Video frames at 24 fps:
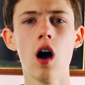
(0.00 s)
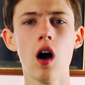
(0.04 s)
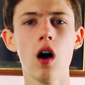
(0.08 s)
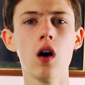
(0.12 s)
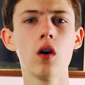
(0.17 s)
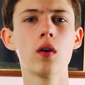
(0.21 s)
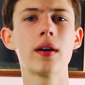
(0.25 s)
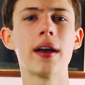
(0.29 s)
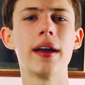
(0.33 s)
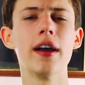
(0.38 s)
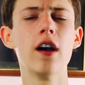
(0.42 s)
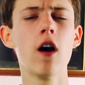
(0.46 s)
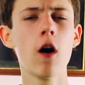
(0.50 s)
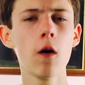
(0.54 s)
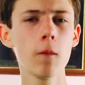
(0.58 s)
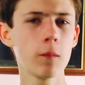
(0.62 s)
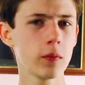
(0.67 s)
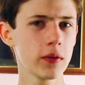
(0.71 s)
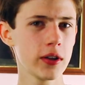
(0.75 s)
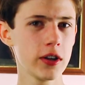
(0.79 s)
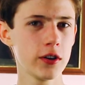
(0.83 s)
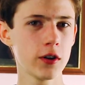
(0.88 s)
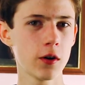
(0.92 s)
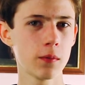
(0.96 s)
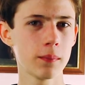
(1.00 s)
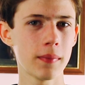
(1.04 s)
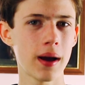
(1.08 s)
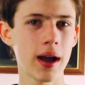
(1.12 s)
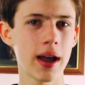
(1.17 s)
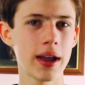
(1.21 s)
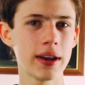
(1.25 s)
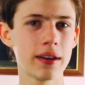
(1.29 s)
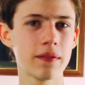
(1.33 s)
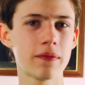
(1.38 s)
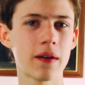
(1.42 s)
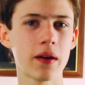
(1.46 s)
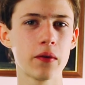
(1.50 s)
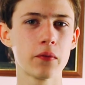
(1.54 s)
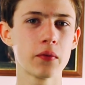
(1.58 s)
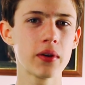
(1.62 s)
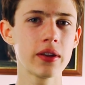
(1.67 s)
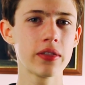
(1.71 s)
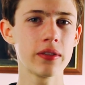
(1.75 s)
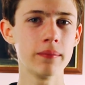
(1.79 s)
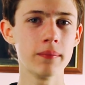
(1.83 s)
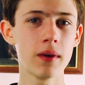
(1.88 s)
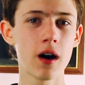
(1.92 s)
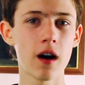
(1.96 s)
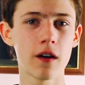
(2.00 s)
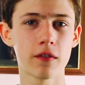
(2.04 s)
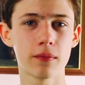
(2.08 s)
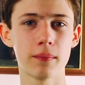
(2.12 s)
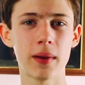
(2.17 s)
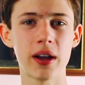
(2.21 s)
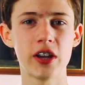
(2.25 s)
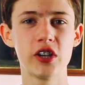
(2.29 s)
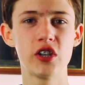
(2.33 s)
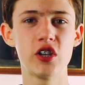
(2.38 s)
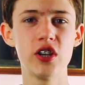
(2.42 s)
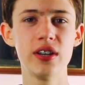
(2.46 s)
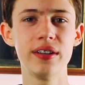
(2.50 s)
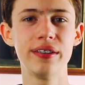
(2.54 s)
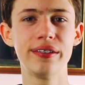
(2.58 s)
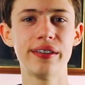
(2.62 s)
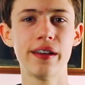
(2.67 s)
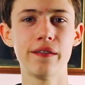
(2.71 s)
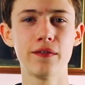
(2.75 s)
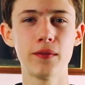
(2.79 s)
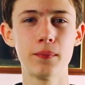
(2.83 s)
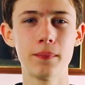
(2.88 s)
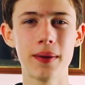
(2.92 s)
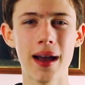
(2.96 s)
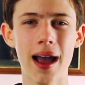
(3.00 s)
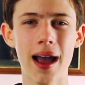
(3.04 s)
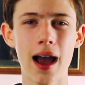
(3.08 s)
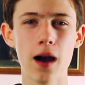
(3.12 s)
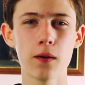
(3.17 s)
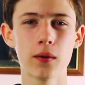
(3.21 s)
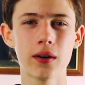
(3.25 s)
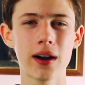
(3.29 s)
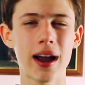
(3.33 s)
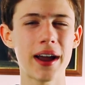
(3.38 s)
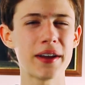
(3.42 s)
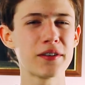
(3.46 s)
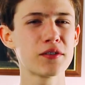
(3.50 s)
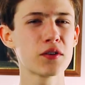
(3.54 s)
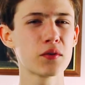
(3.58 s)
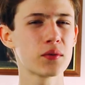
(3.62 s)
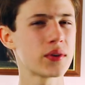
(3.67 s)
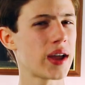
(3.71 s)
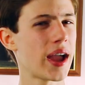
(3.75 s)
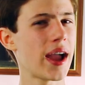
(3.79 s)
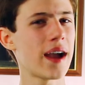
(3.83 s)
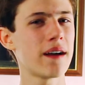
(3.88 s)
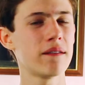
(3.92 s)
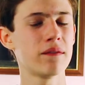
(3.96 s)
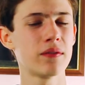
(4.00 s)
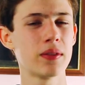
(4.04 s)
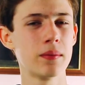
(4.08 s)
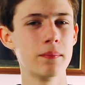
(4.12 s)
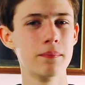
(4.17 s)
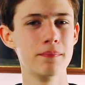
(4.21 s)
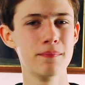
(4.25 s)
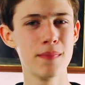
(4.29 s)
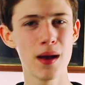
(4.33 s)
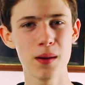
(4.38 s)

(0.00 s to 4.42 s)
Okay, hopefully you don't mind if I read them off my G7 Power. I don't have them